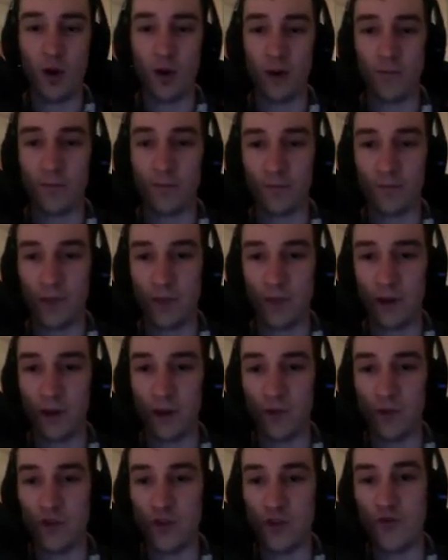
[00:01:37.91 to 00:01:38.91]

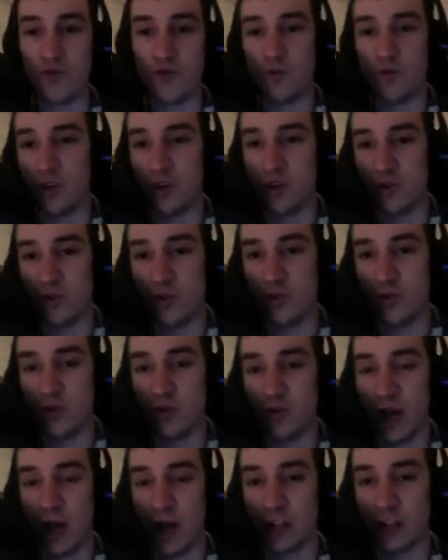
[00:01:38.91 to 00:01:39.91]
new
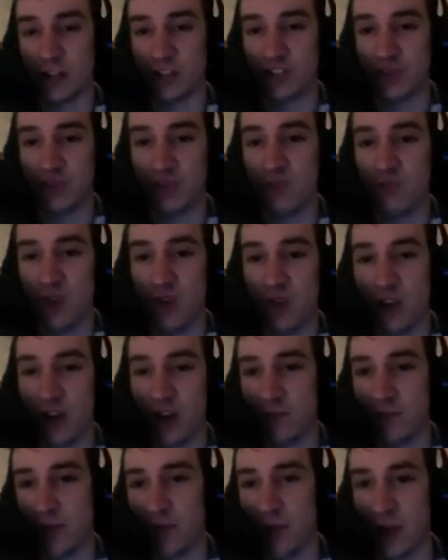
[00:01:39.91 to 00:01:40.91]
stream rig
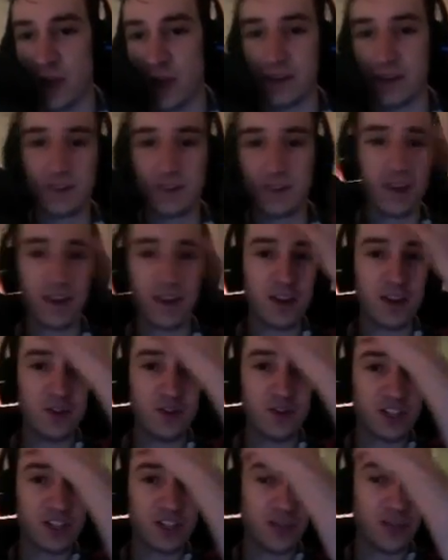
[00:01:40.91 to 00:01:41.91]
fund, new stuff
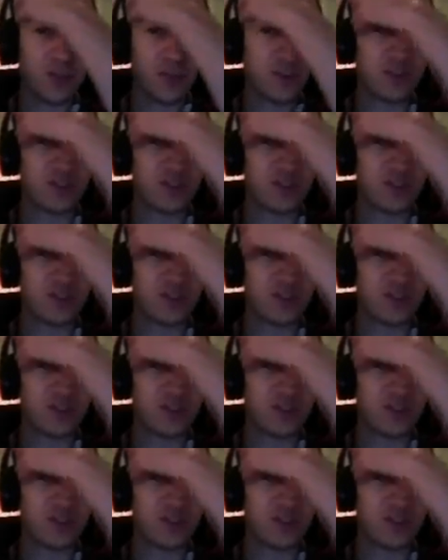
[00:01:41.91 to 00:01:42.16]
for the stream rig.